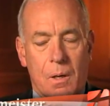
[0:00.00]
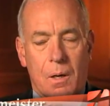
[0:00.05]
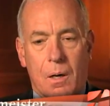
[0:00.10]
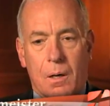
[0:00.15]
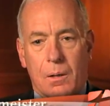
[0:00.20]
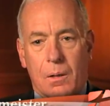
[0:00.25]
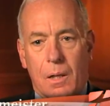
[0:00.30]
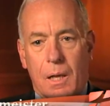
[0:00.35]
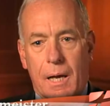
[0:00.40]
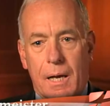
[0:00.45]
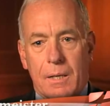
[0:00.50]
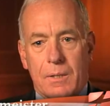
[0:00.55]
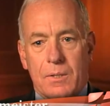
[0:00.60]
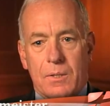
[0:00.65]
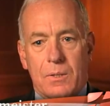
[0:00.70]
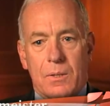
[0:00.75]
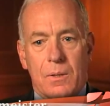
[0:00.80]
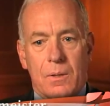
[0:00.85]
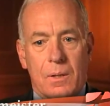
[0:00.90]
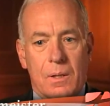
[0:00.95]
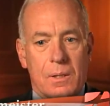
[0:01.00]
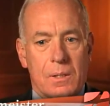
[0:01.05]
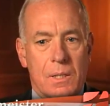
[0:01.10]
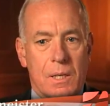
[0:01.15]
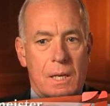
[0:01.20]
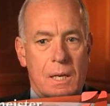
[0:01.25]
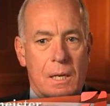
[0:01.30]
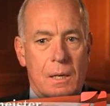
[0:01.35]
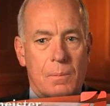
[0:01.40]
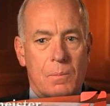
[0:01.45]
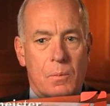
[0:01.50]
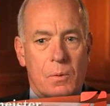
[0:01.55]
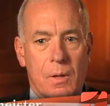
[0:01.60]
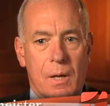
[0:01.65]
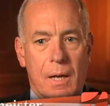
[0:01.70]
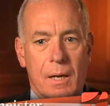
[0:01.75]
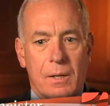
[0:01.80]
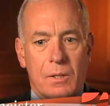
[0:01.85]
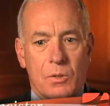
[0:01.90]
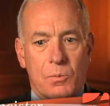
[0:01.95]
unless the team
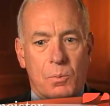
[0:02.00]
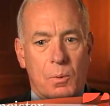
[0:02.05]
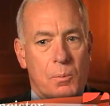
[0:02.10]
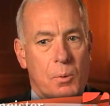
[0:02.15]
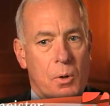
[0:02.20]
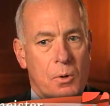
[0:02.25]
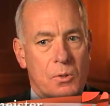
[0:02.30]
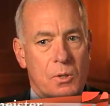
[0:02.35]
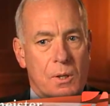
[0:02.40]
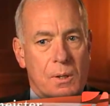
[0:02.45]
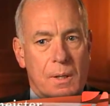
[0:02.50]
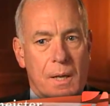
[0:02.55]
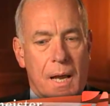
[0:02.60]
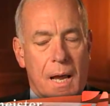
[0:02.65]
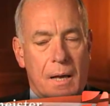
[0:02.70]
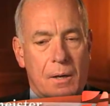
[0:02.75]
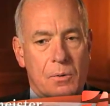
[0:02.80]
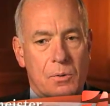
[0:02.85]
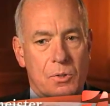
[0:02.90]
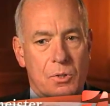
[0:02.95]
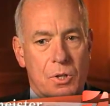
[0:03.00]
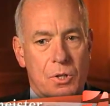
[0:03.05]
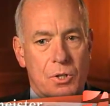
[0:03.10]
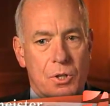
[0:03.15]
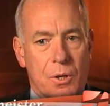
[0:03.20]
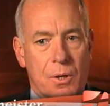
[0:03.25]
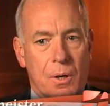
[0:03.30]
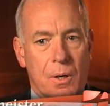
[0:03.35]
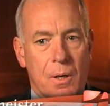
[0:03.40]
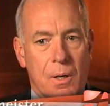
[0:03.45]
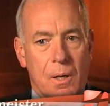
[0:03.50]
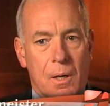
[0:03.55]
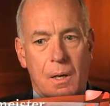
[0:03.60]
that is proposing the acquisition